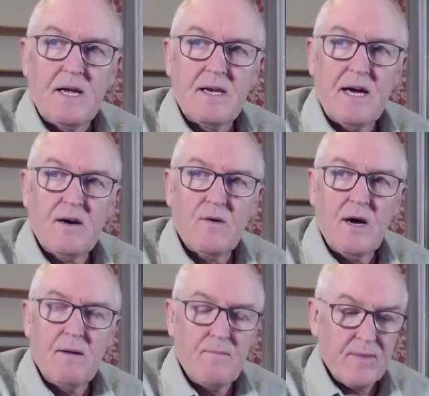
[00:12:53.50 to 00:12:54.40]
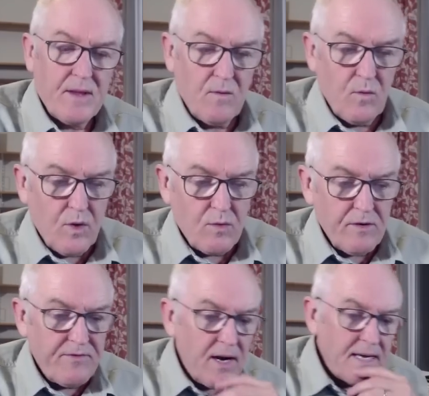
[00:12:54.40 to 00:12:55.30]
Now, what we're
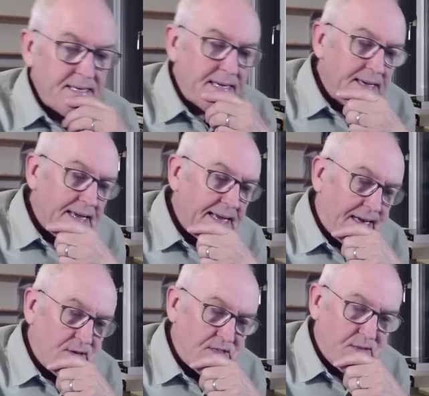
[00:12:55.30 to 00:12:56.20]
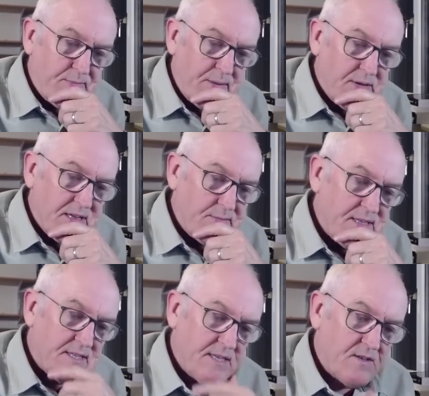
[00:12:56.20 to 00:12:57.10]
finding now is the people
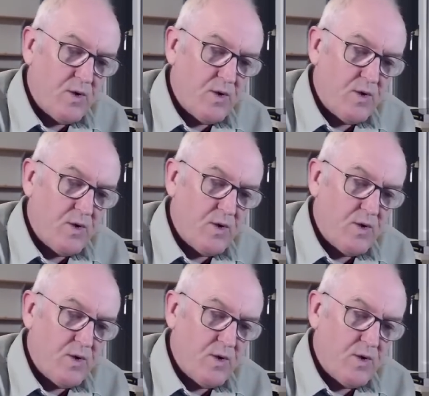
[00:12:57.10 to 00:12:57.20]
admitted